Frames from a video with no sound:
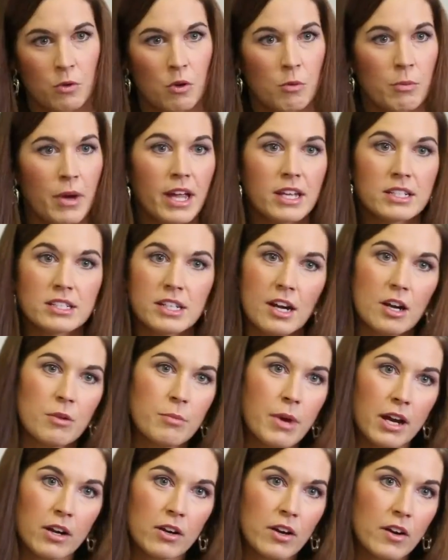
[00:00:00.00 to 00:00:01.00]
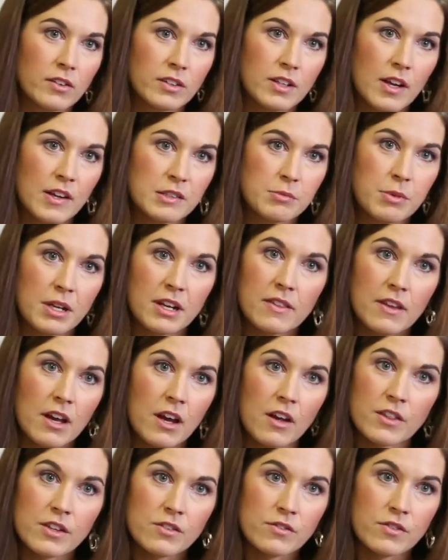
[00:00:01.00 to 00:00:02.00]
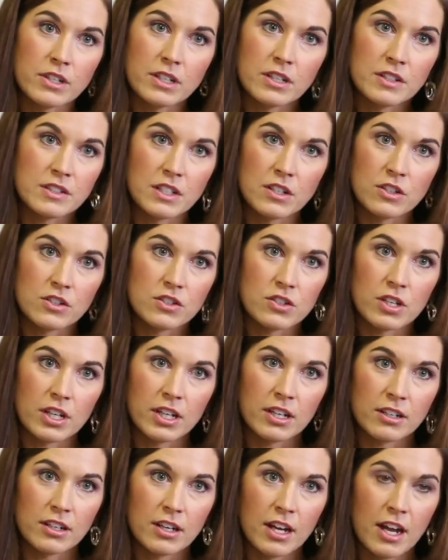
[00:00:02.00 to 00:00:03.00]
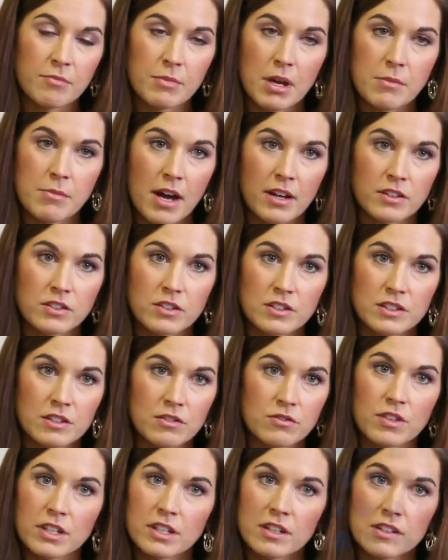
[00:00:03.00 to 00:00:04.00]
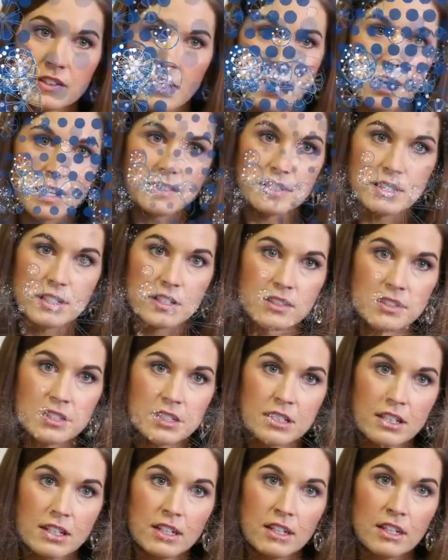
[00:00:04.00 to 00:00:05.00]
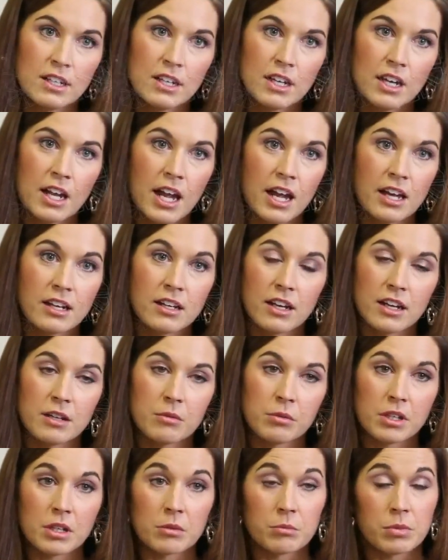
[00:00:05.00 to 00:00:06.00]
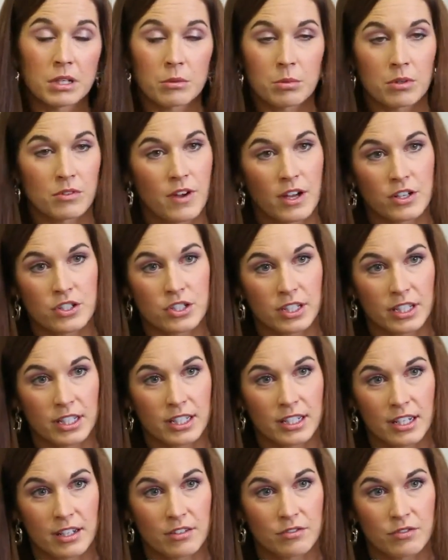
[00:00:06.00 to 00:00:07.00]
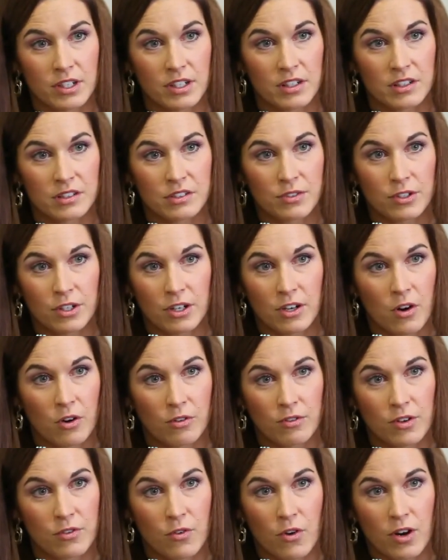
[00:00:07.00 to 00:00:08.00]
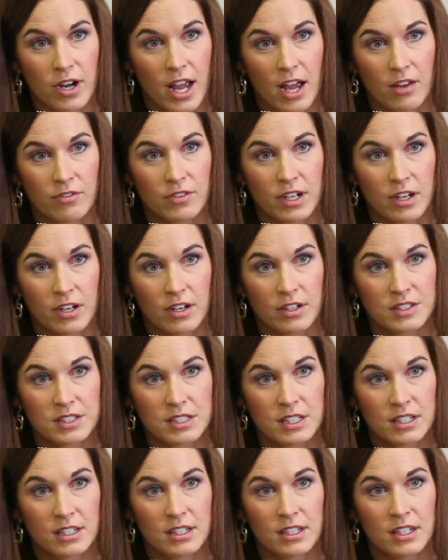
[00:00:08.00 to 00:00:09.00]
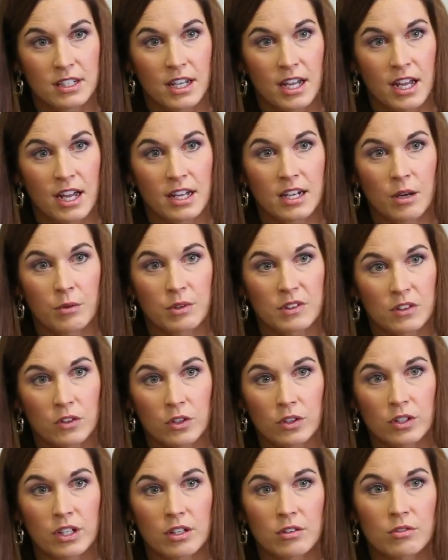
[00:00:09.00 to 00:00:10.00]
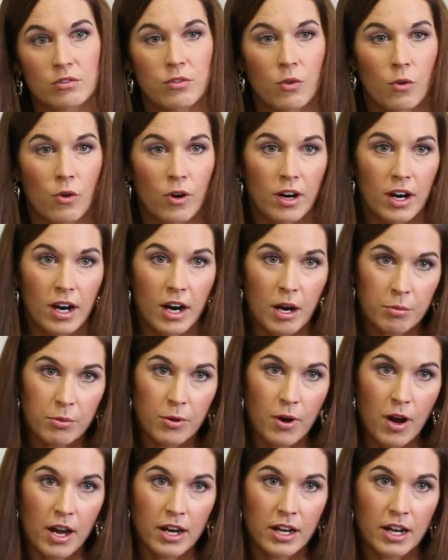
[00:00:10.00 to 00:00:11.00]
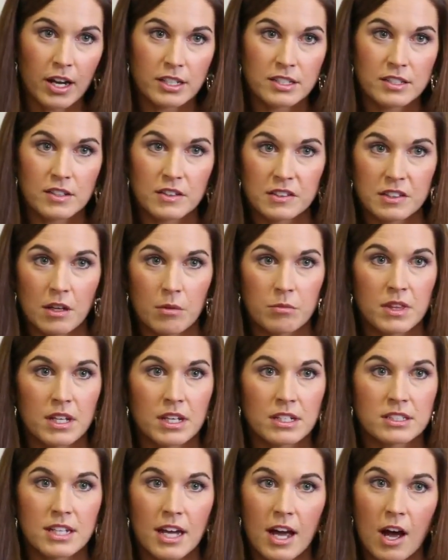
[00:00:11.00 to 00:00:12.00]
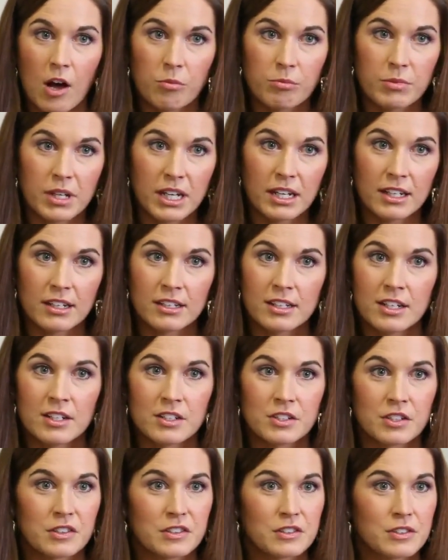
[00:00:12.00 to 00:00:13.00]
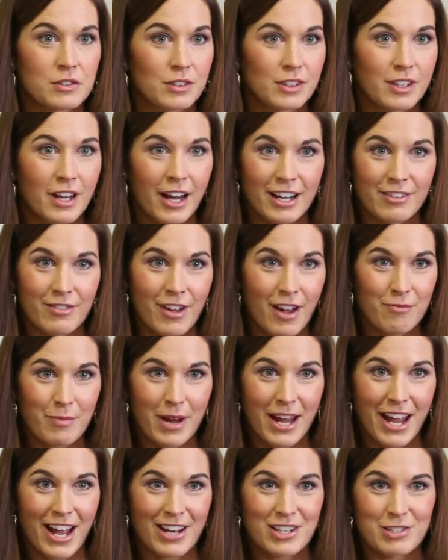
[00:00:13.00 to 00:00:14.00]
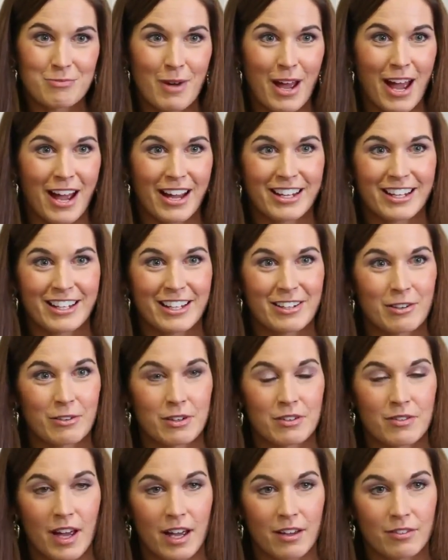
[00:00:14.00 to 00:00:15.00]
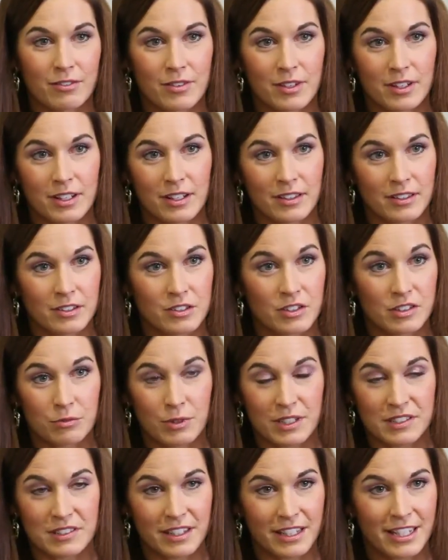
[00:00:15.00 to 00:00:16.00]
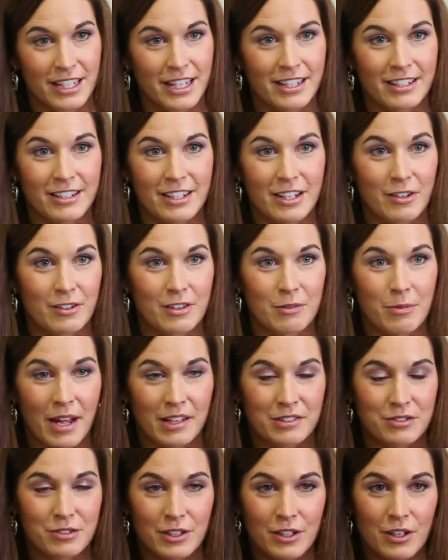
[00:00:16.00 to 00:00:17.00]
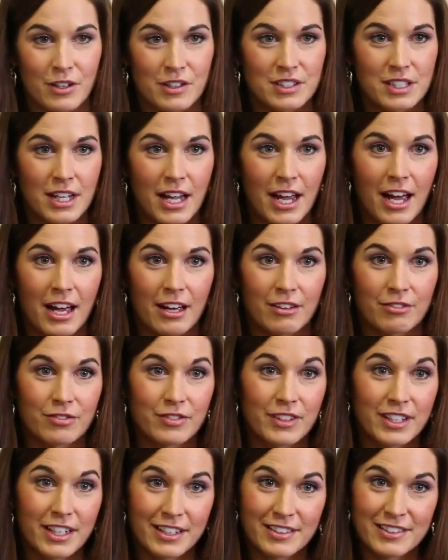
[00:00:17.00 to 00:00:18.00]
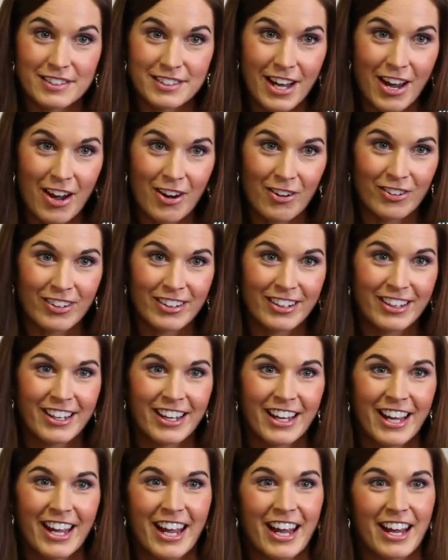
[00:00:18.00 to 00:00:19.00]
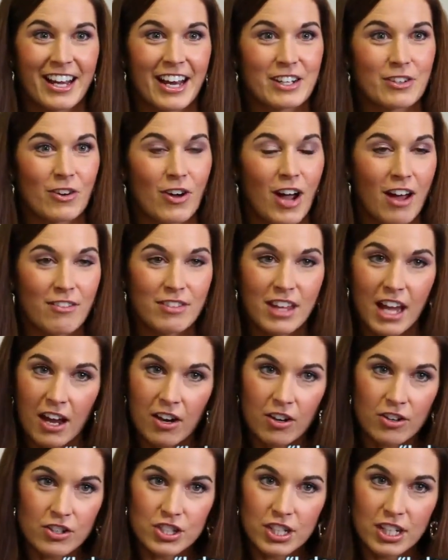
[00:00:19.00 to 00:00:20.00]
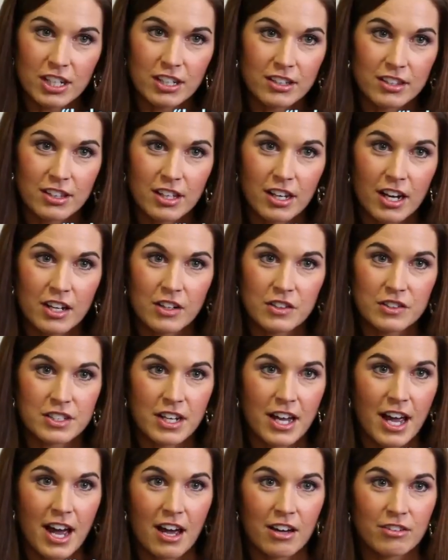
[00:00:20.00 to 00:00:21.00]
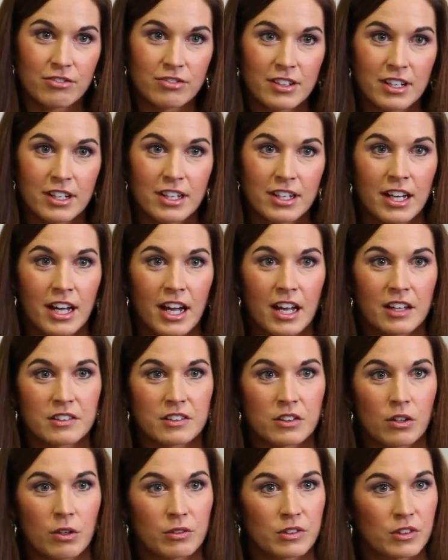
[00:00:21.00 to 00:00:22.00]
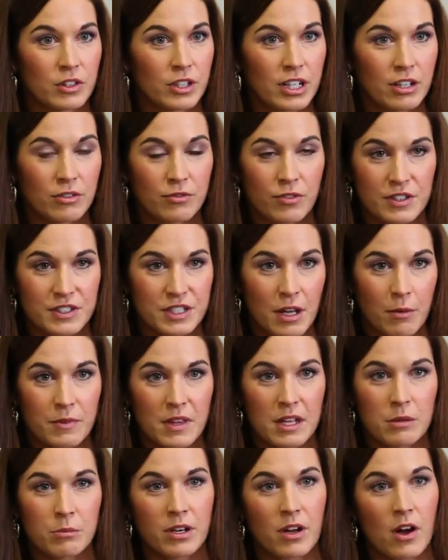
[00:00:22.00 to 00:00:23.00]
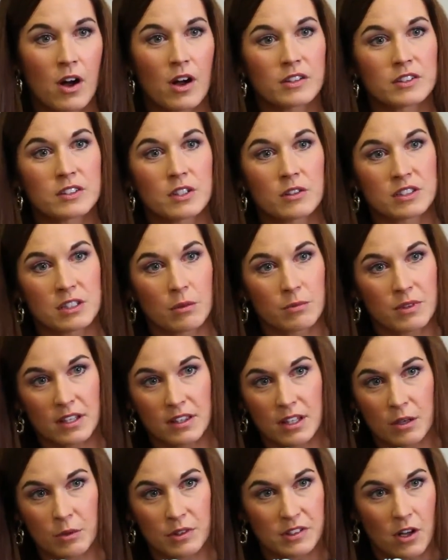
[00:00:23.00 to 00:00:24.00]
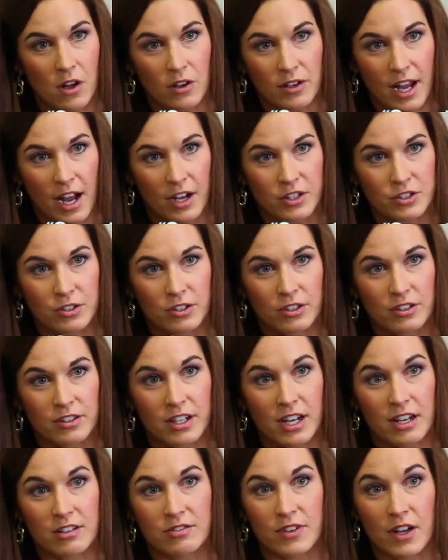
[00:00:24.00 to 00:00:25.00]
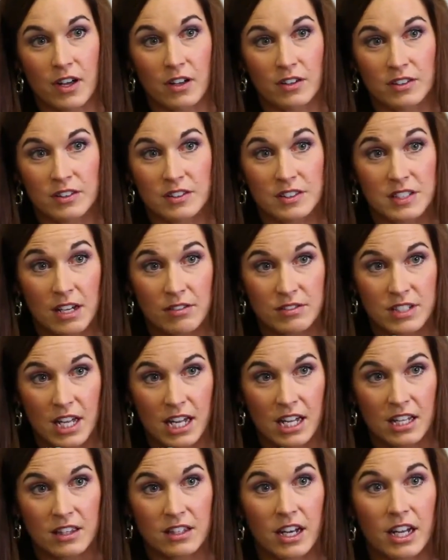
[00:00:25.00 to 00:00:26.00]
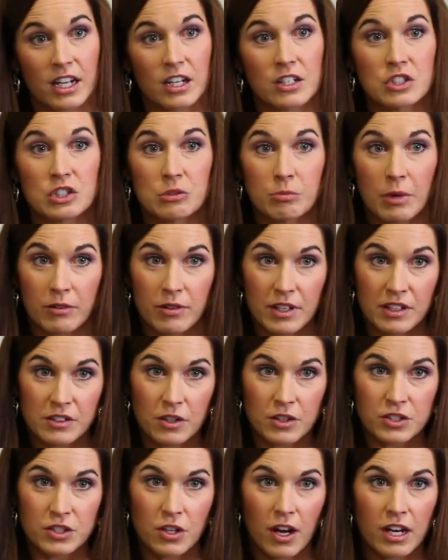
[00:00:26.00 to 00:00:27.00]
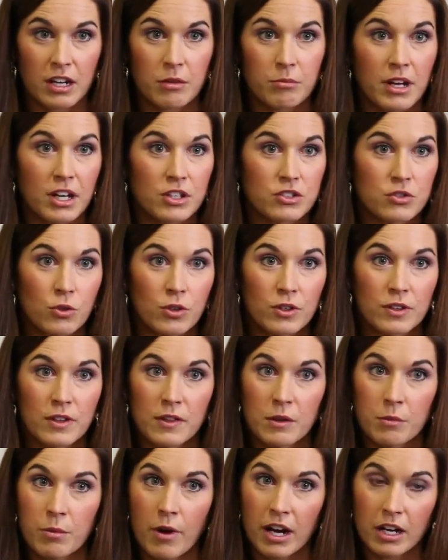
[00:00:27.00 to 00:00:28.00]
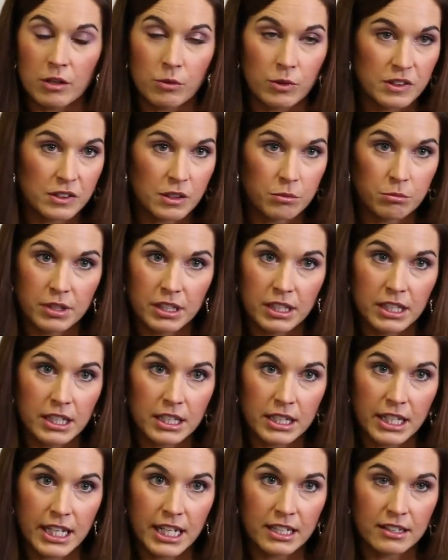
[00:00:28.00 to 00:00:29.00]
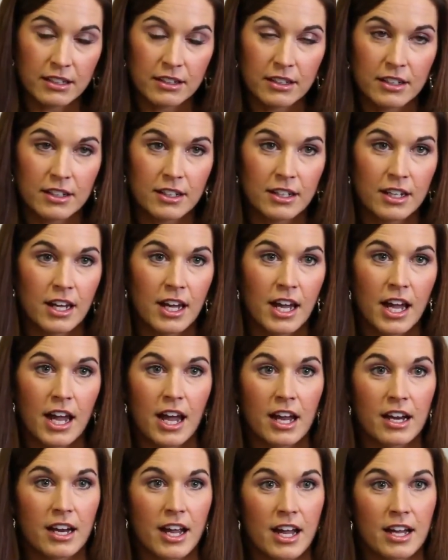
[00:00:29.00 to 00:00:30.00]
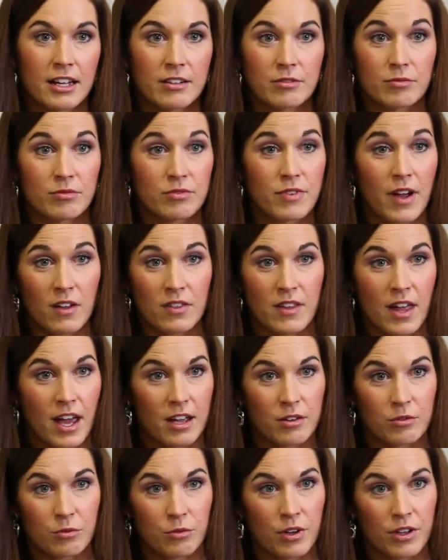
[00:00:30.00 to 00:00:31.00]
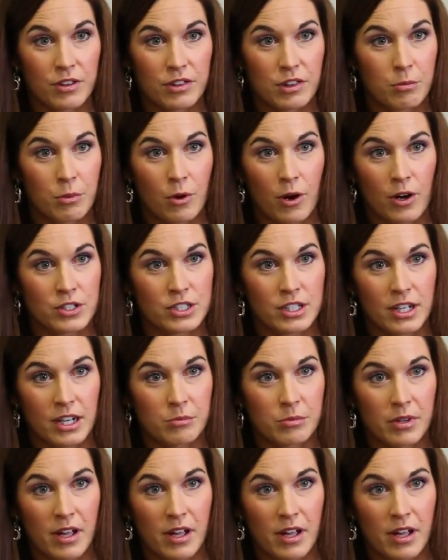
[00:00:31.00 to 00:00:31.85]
Well, my entire background has been in the health and fitness industry. I have my master's in fitness sciences, and I competed professionally in fitness for over four and a half years. And I was looking for a product, something to help me just kind of have my edge back. You know, we've have just recently, you know, in the past few years, I have kids now, and I don't have the energy that I used to have. And so I was looking for something, but also something that was all natural, that I felt safe taking, that I could do my research on and make sure that the product was completely clean and I found that with the Pro 9